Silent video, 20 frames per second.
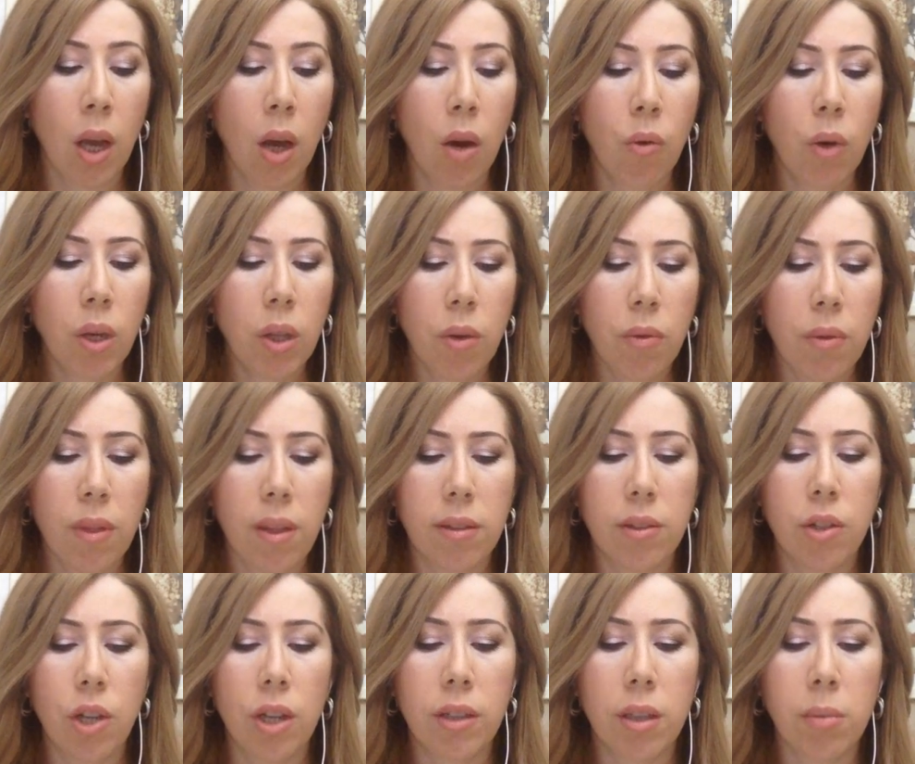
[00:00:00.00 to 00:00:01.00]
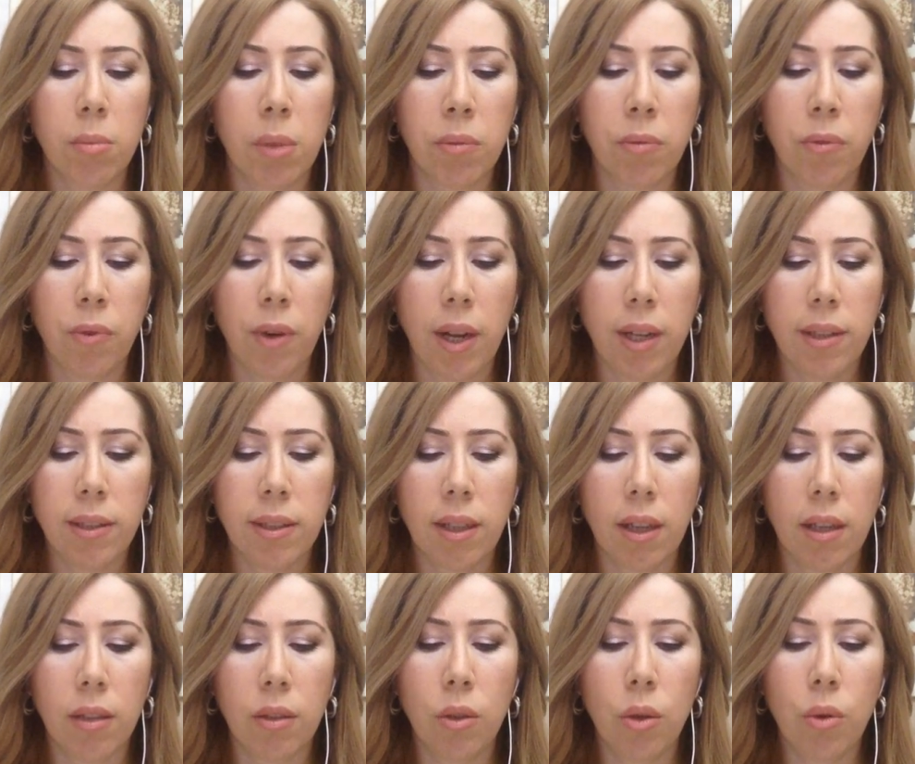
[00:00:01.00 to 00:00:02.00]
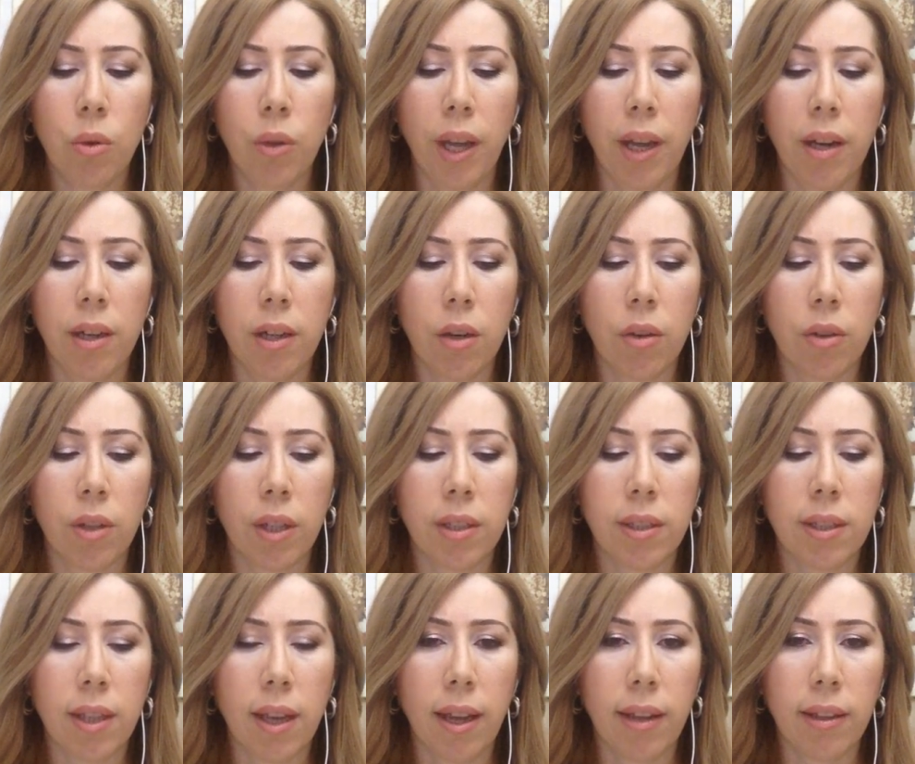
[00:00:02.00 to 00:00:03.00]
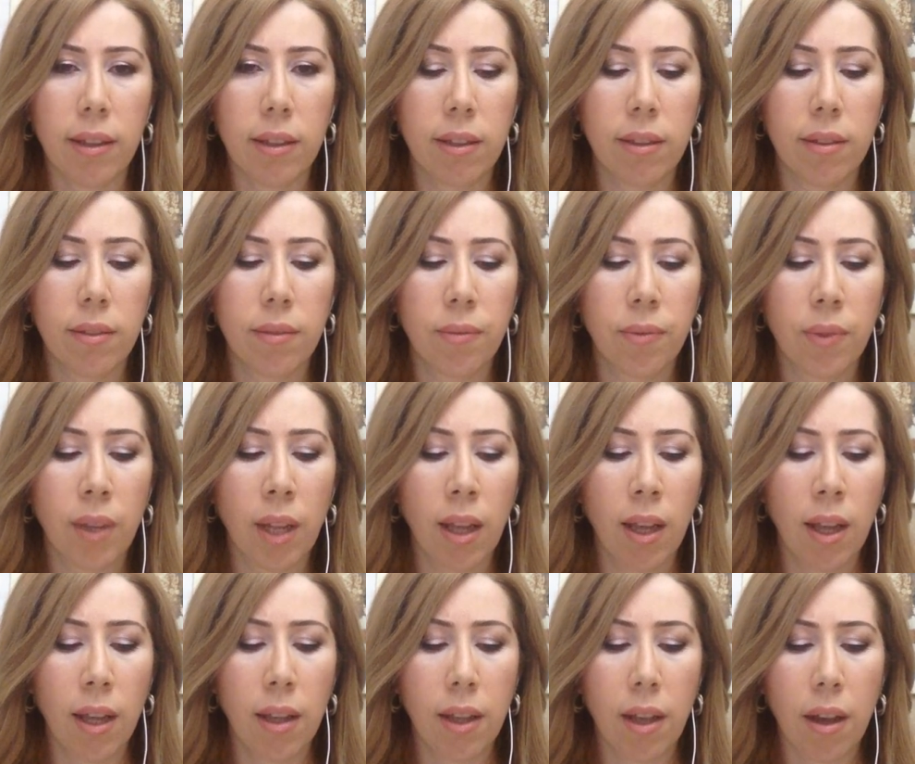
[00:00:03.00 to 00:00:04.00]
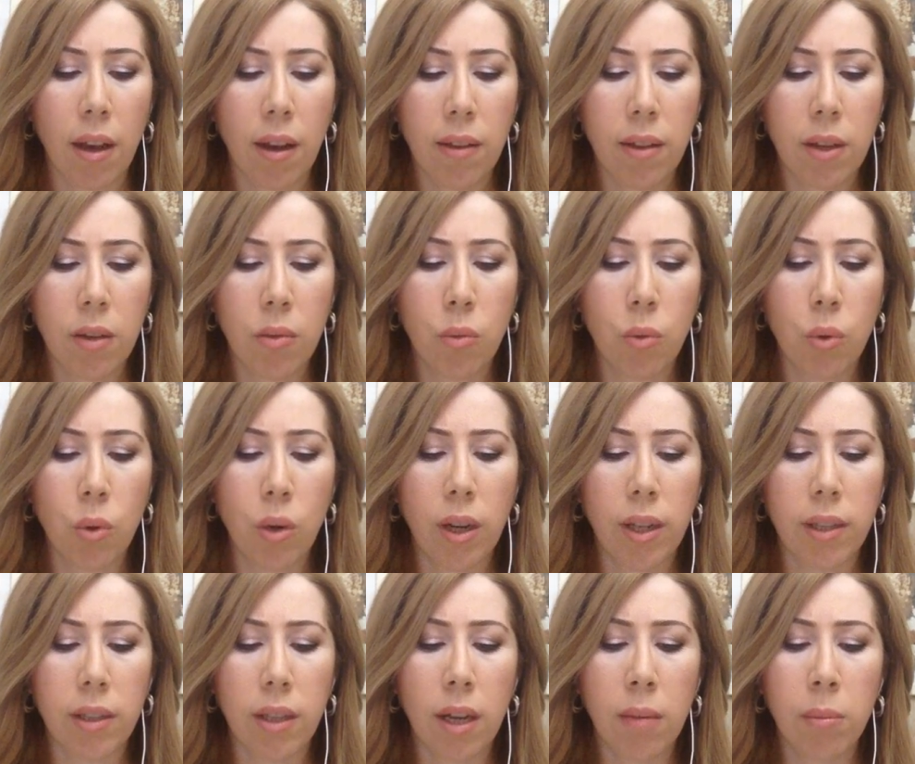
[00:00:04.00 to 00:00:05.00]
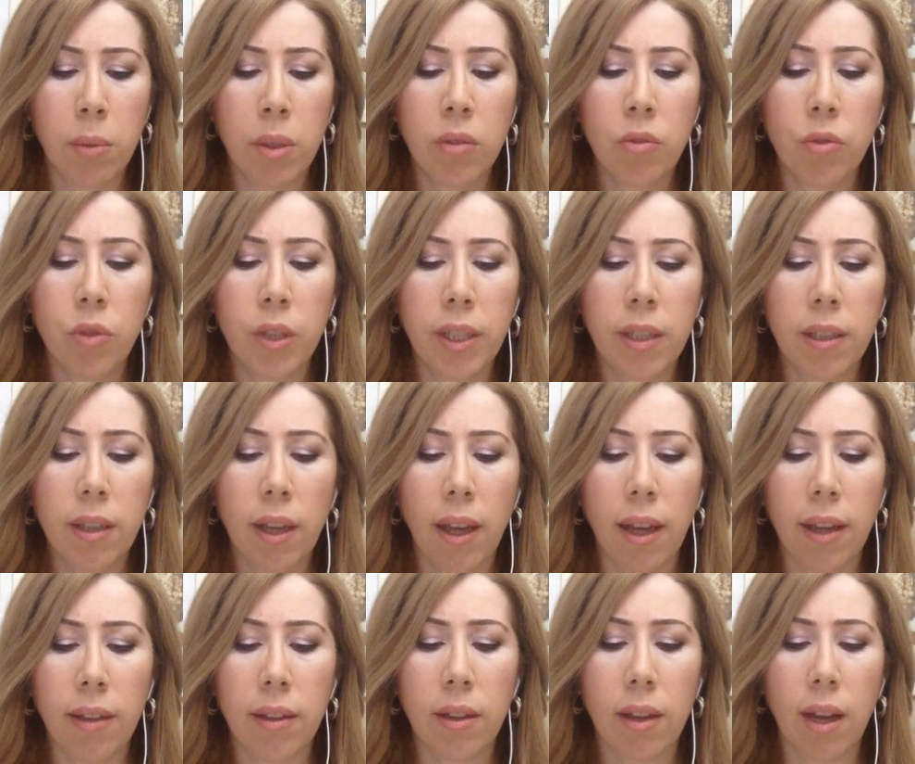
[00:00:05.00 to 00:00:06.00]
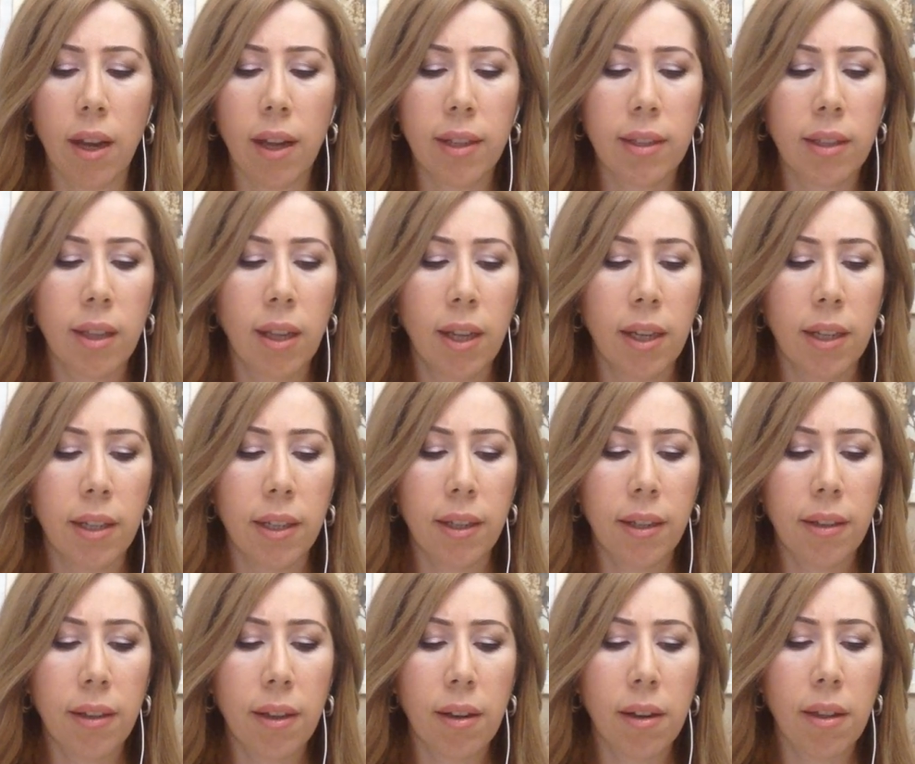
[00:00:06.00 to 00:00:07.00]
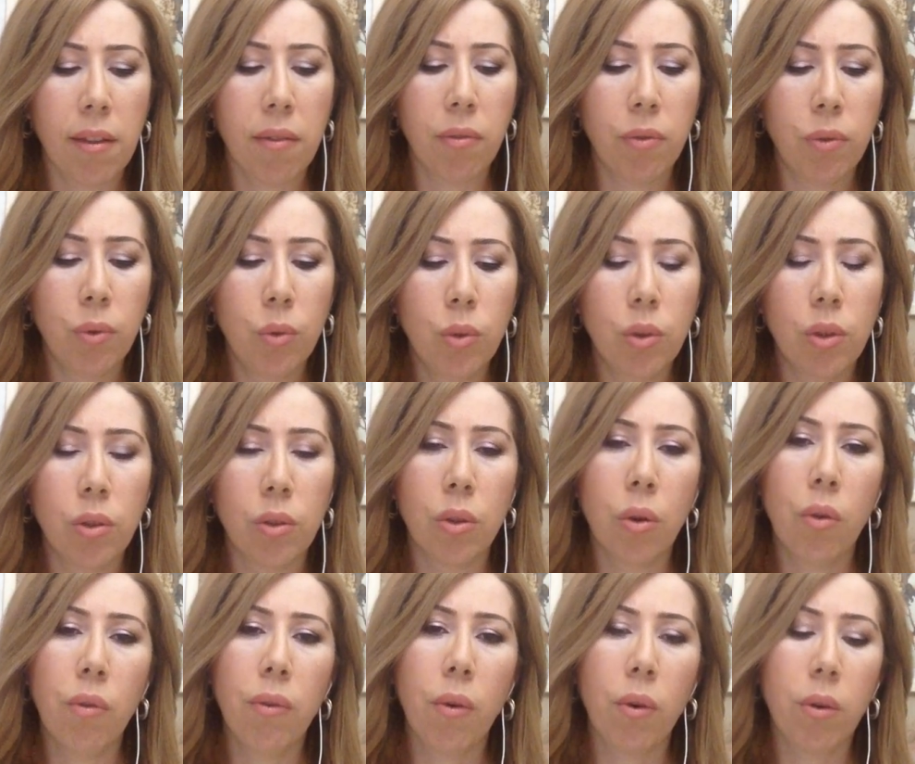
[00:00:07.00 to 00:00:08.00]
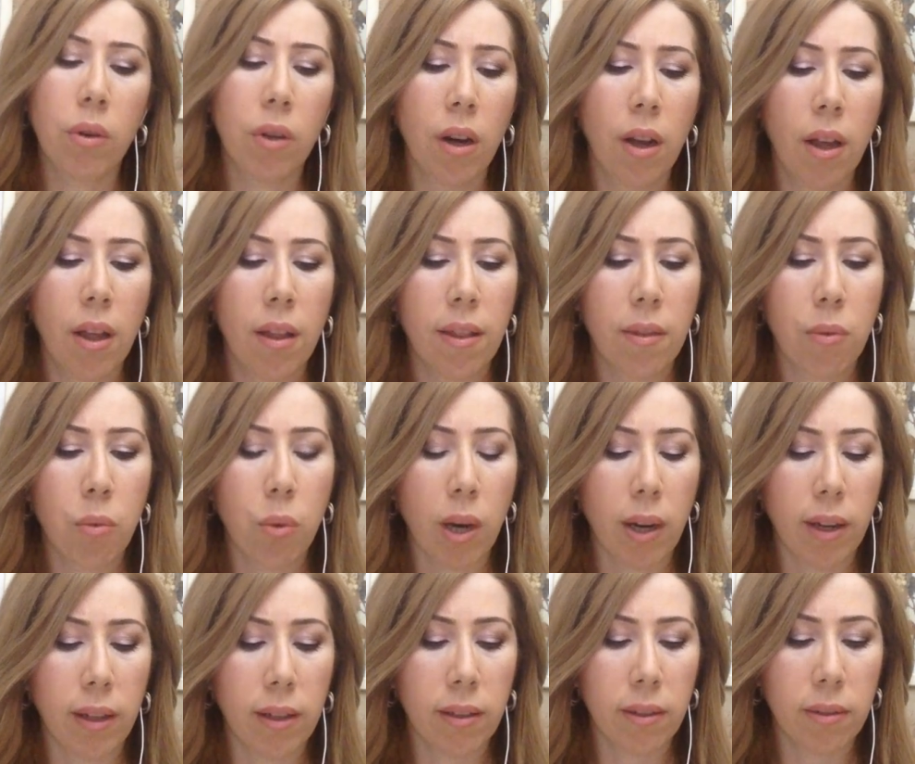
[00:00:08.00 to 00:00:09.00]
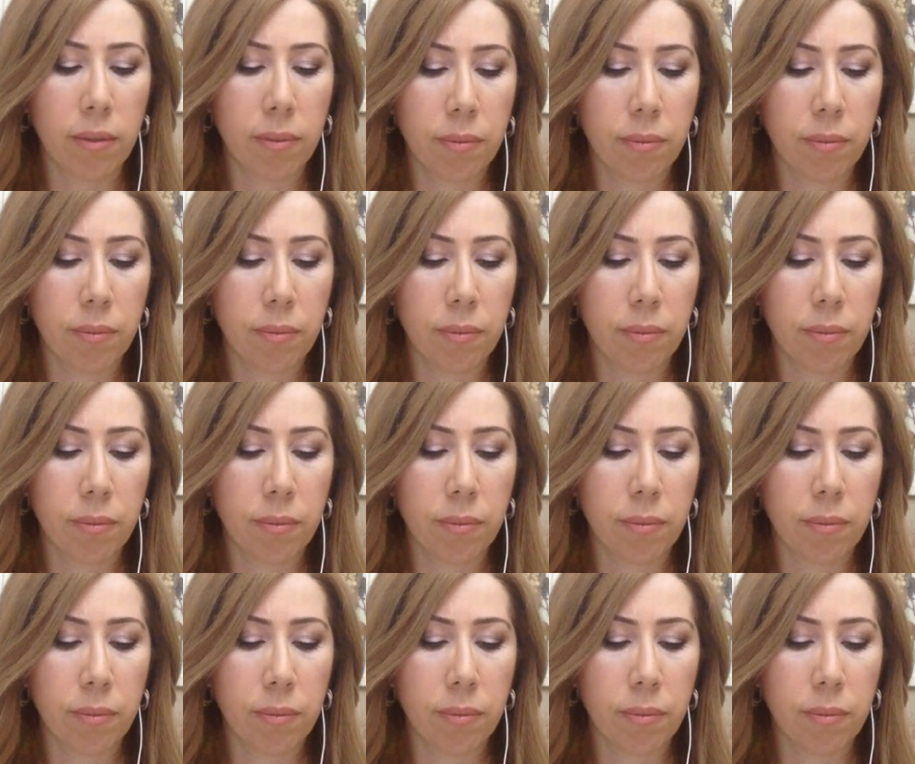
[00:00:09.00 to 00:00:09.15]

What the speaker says: One of the gentleman friends had no hair on his head. The other wore a diamond ring and liked neither the food nor the wine.